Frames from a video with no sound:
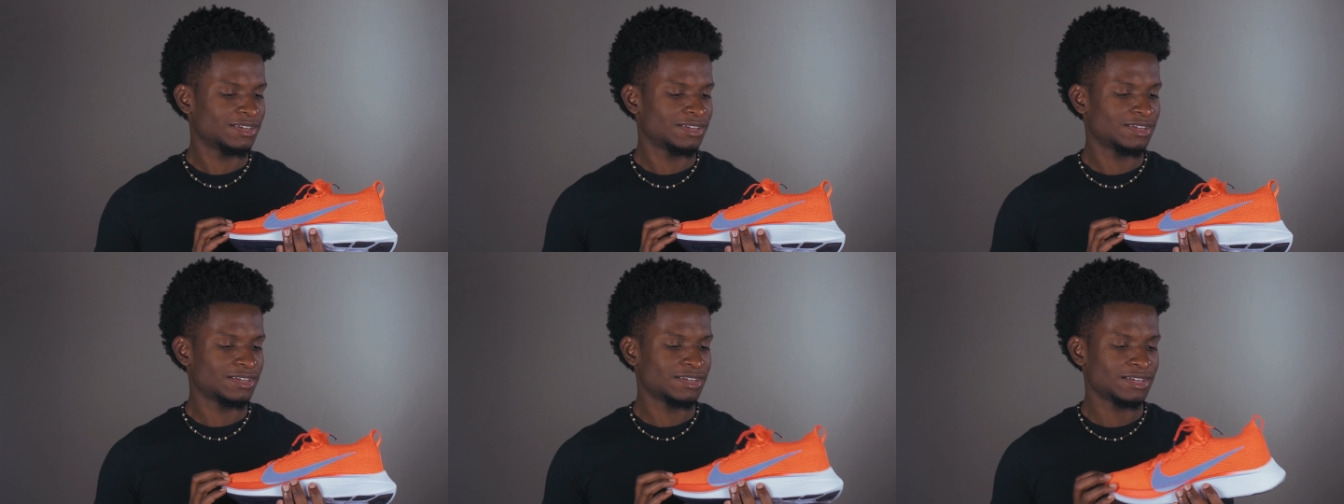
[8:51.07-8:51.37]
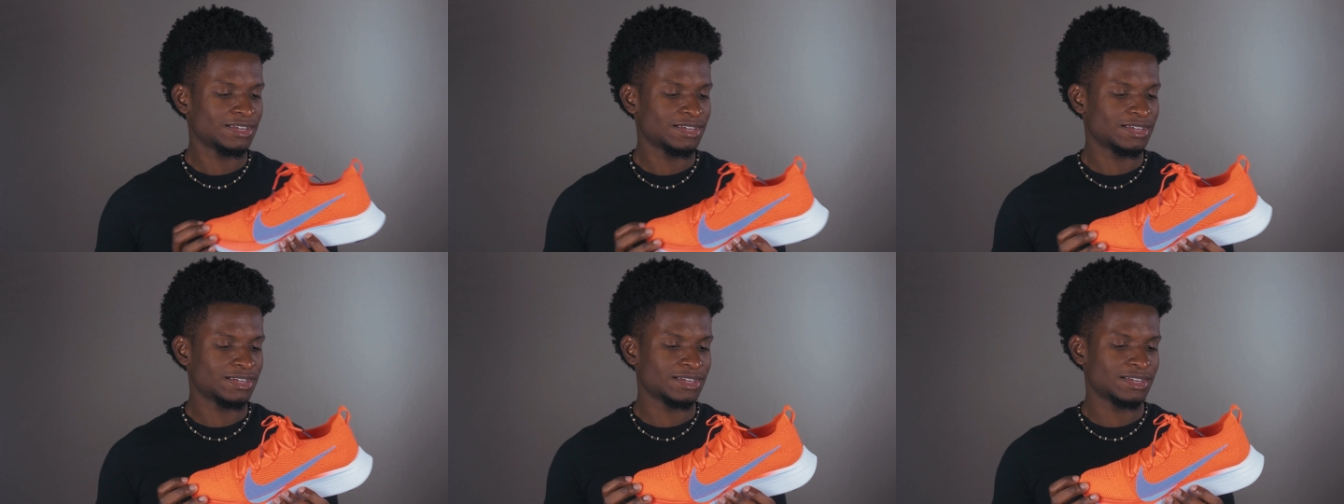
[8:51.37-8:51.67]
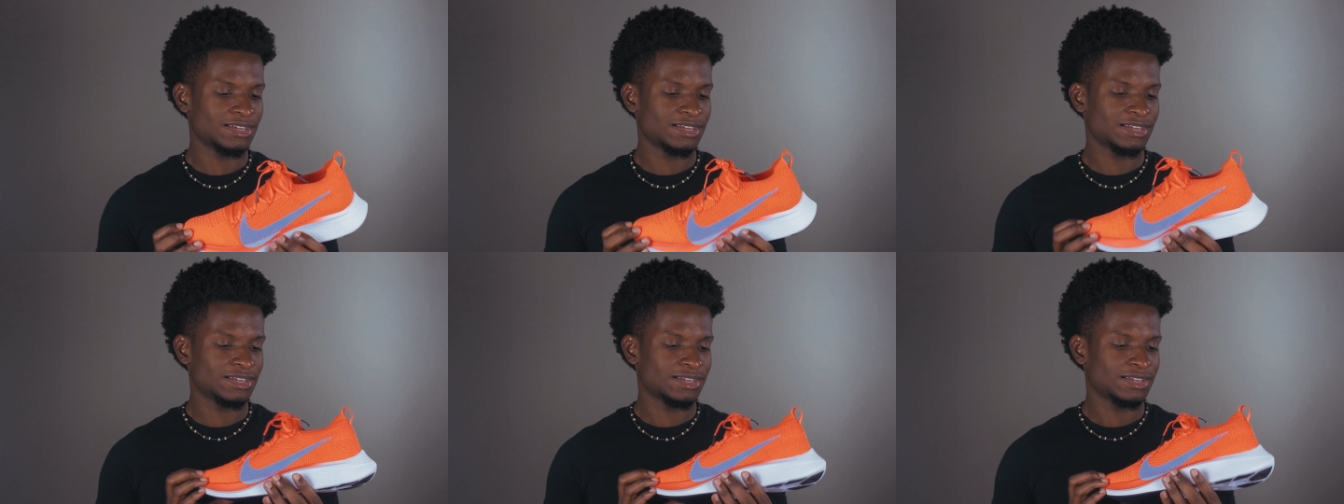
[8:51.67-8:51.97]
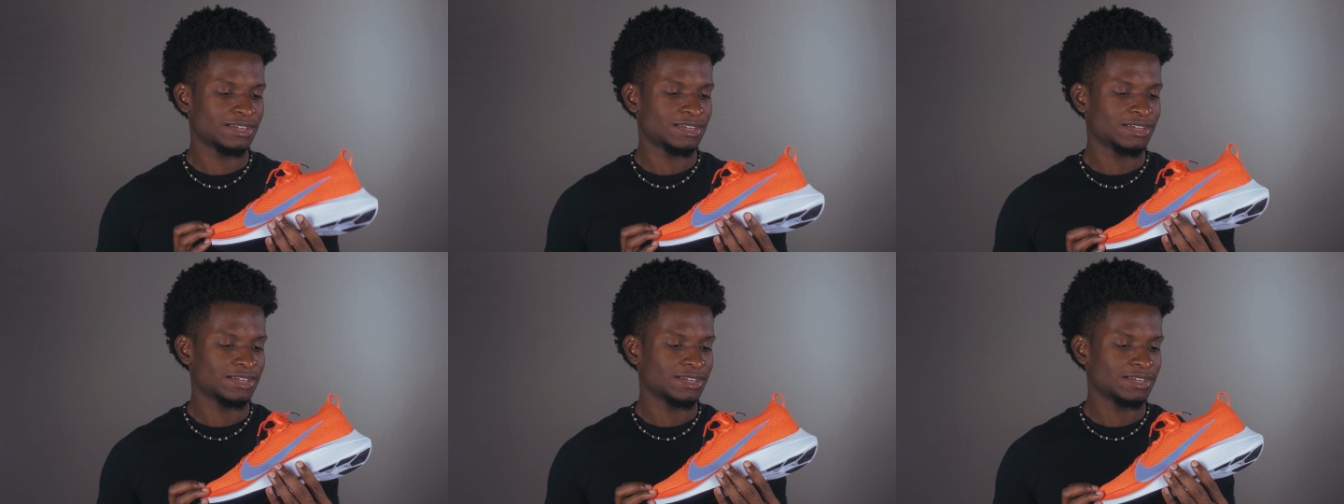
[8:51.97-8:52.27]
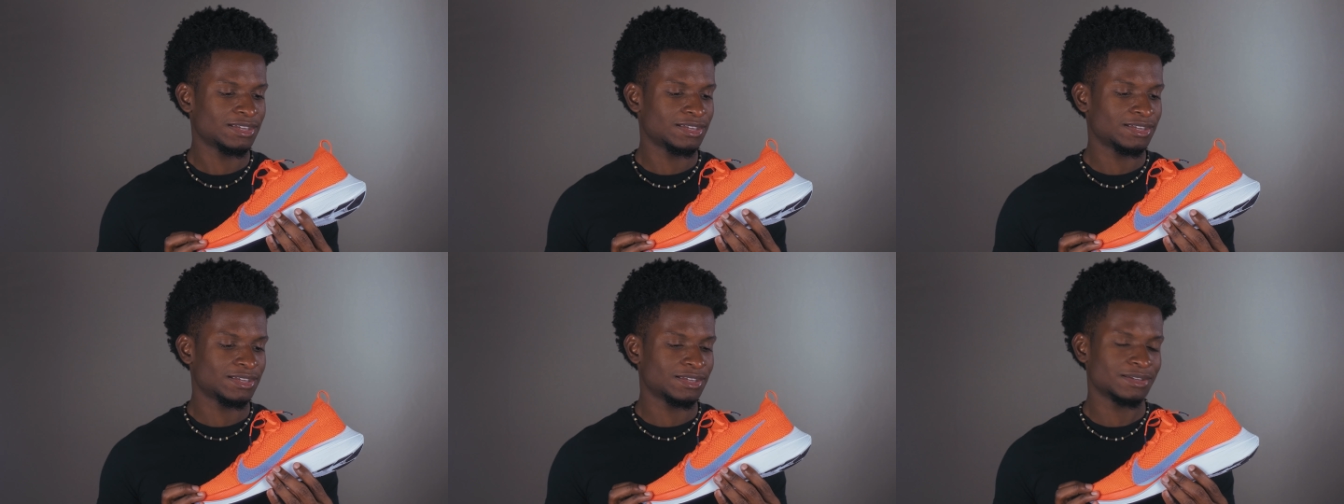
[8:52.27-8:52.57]

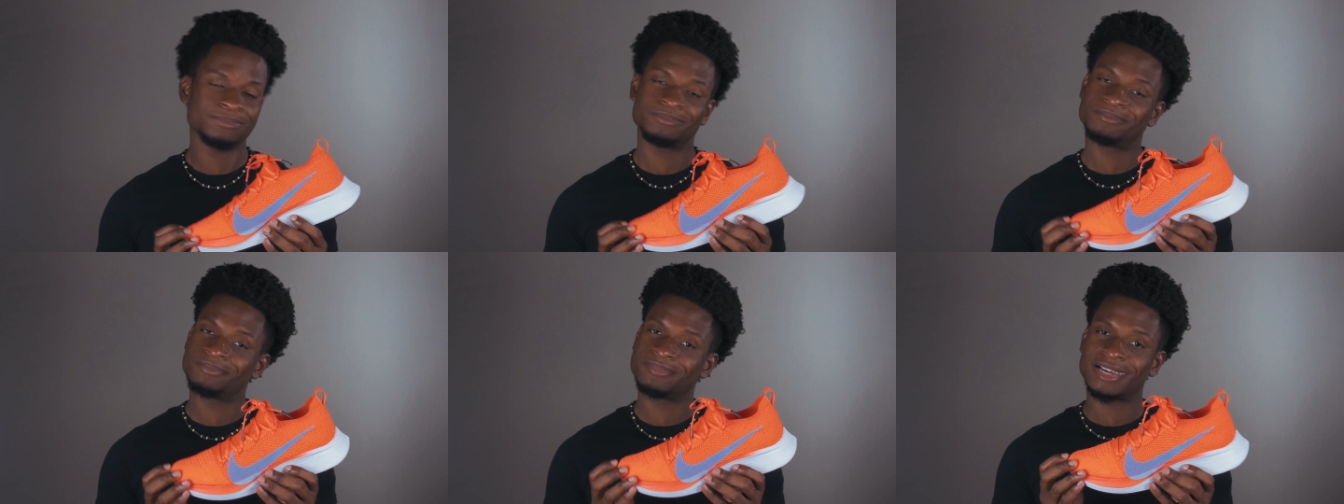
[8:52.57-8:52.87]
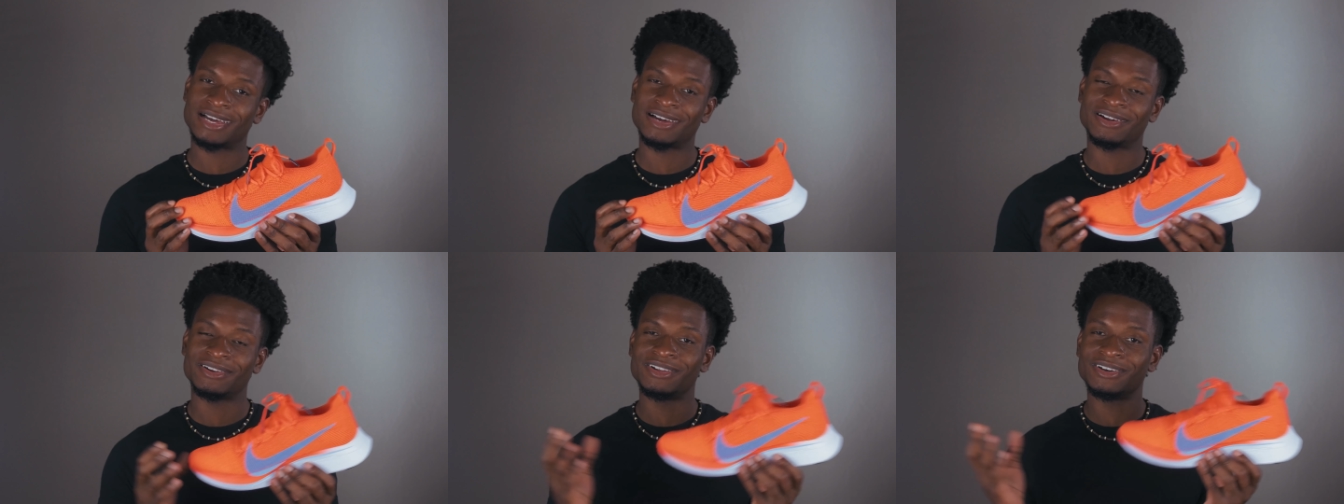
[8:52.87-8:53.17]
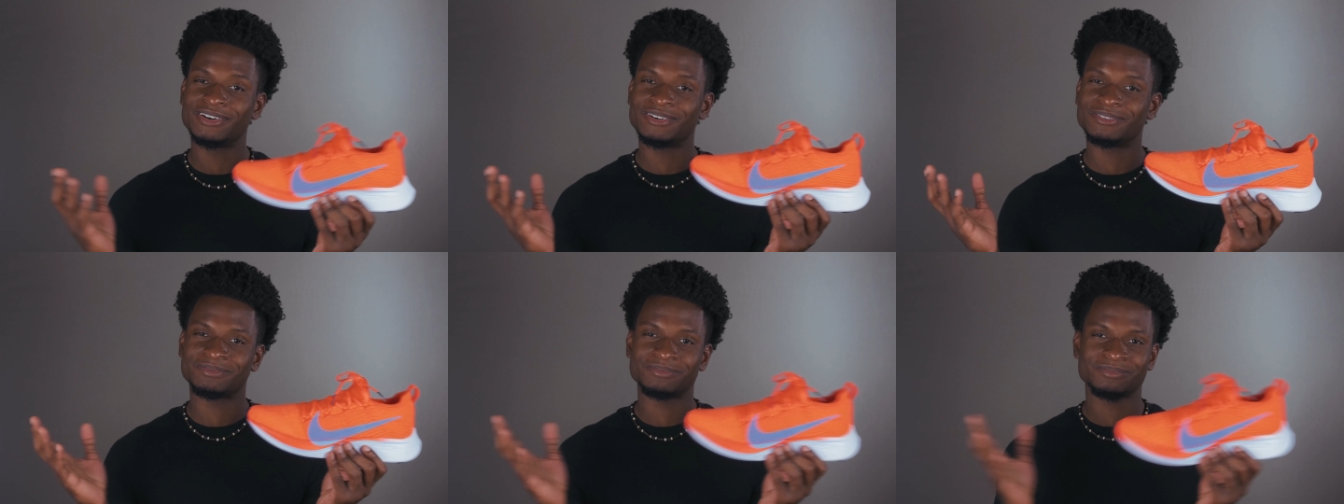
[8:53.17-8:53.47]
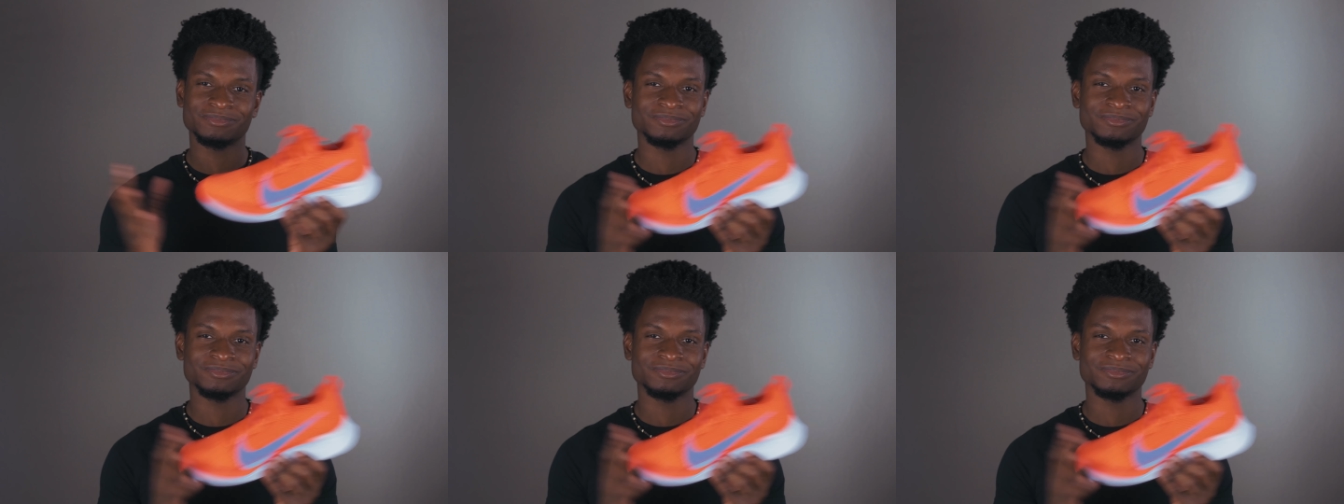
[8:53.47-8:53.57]
Uh, I don't know.